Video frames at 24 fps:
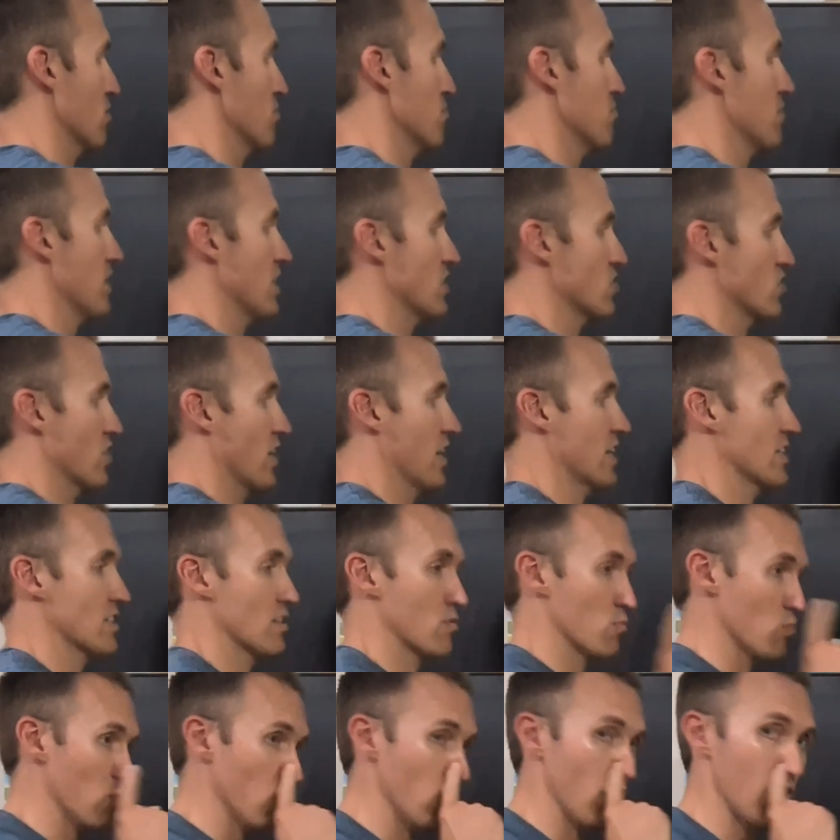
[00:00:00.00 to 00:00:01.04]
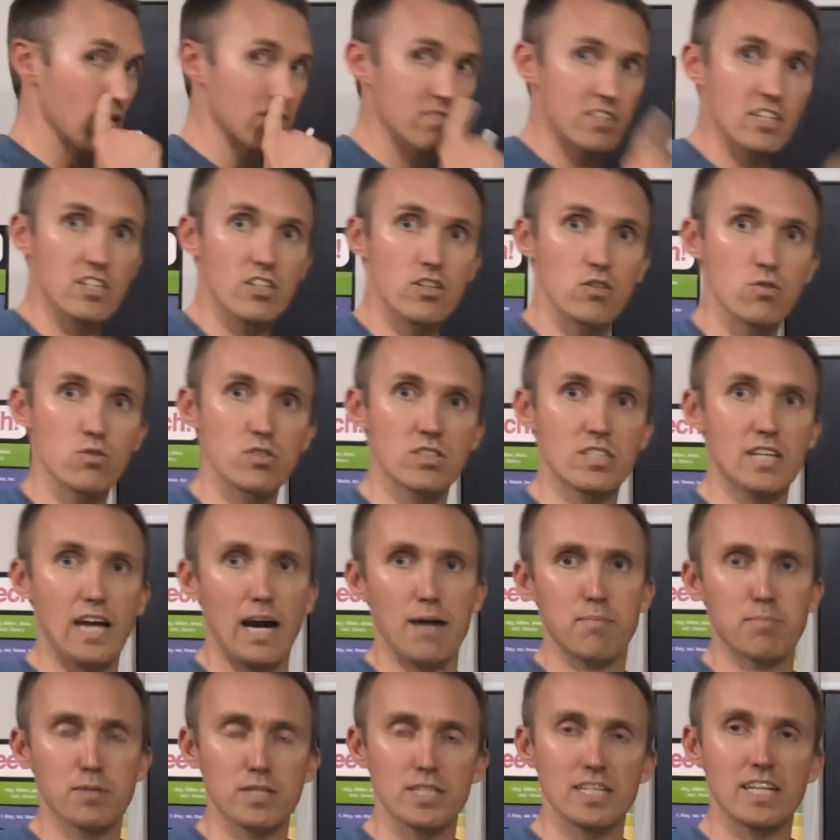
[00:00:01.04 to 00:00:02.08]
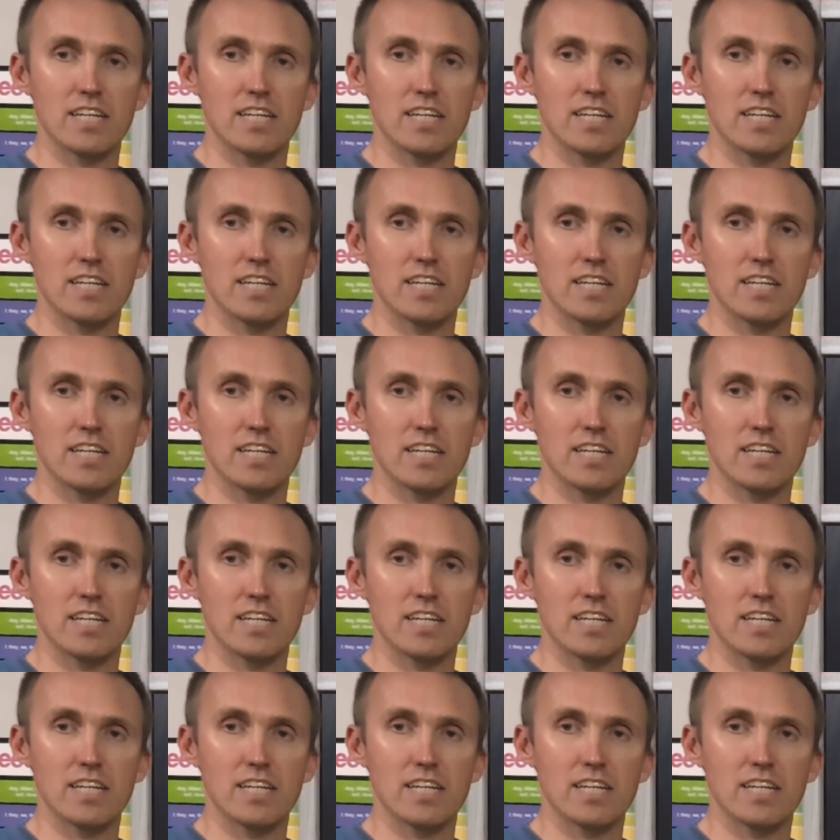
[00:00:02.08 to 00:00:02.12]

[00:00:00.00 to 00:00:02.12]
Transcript: matrix, and we'll often use capital